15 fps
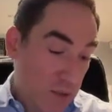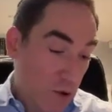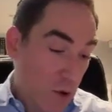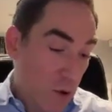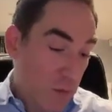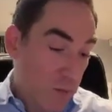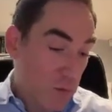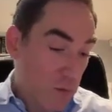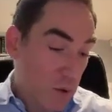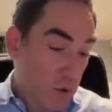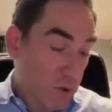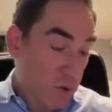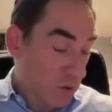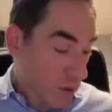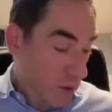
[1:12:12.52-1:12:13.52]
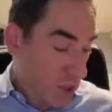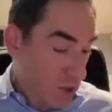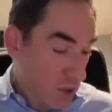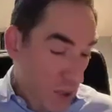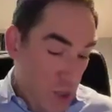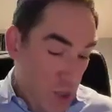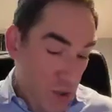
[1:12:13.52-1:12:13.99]
The overall
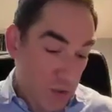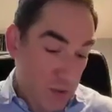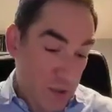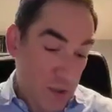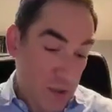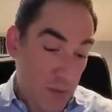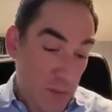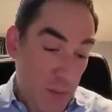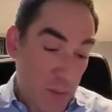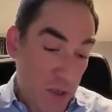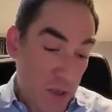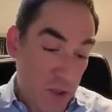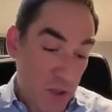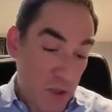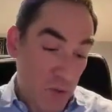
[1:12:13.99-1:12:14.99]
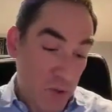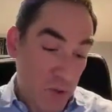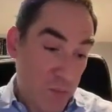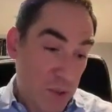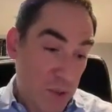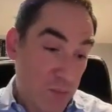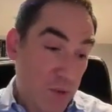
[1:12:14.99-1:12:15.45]
educational system amongst the
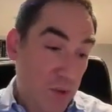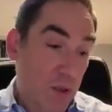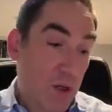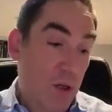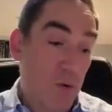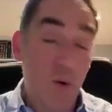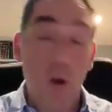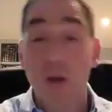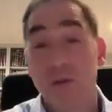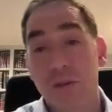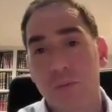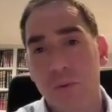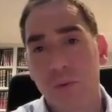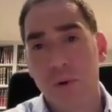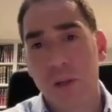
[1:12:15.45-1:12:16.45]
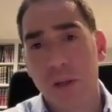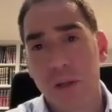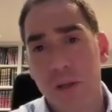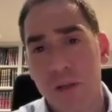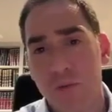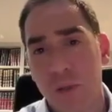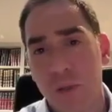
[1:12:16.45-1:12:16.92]
Jewish people across the board
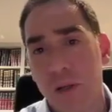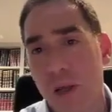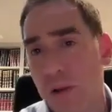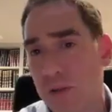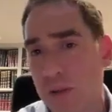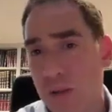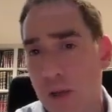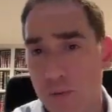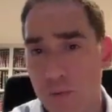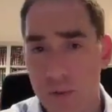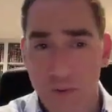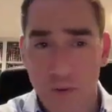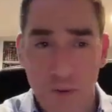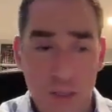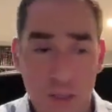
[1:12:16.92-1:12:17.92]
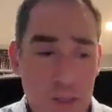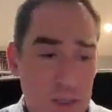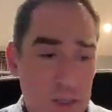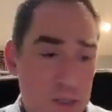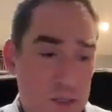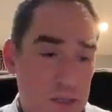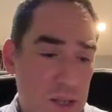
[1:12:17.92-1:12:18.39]
in Israel and outside of Israel
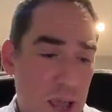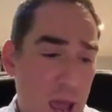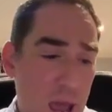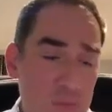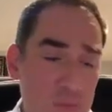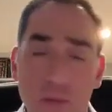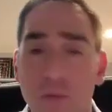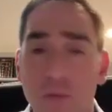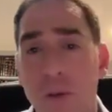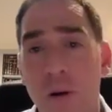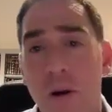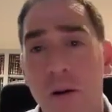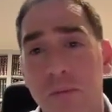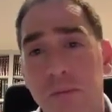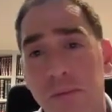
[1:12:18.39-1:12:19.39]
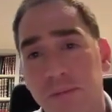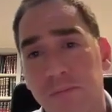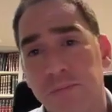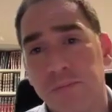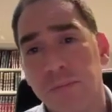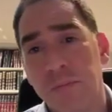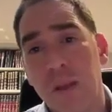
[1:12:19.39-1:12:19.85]
is absolutely horrible.
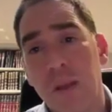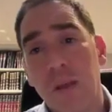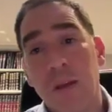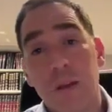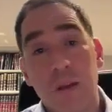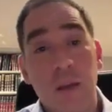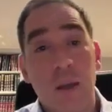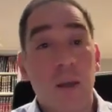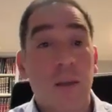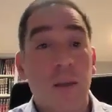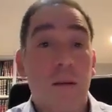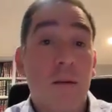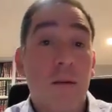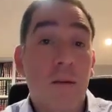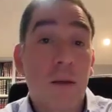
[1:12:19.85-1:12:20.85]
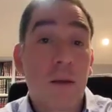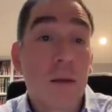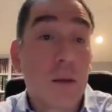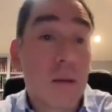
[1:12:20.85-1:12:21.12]
And